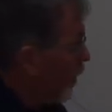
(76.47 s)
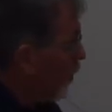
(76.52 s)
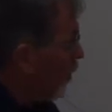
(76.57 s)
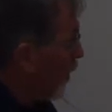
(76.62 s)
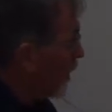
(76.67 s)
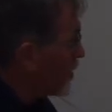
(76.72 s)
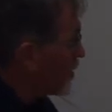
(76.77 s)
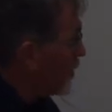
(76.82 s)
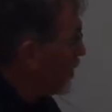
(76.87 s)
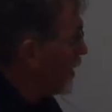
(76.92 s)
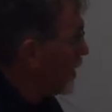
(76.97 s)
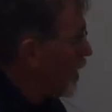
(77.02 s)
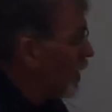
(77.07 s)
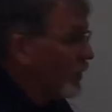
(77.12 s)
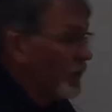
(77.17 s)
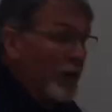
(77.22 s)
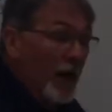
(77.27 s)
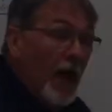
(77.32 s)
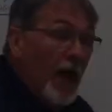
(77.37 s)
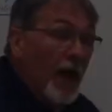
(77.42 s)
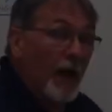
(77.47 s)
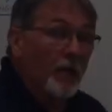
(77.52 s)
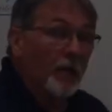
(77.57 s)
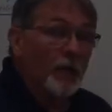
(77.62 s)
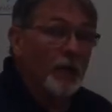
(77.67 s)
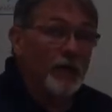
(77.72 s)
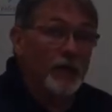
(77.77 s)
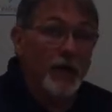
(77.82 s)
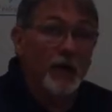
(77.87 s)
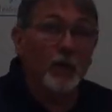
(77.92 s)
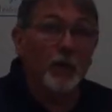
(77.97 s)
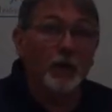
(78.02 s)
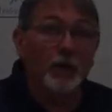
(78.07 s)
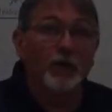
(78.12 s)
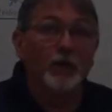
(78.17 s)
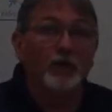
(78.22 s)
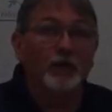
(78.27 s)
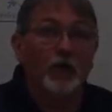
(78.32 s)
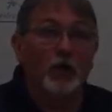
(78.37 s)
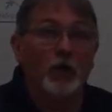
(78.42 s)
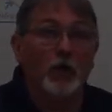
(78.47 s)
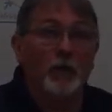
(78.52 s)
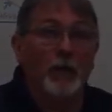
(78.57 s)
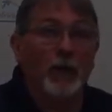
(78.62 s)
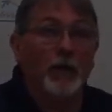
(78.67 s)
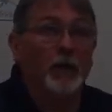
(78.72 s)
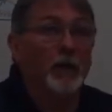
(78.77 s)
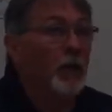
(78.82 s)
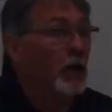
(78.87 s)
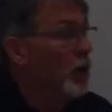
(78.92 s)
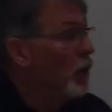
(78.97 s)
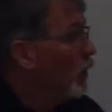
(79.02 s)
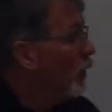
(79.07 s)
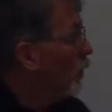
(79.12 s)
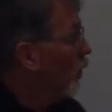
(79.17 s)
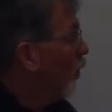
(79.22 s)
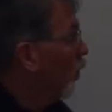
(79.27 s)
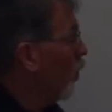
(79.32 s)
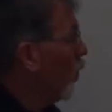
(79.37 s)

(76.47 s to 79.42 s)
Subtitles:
Once we know that, we then will determine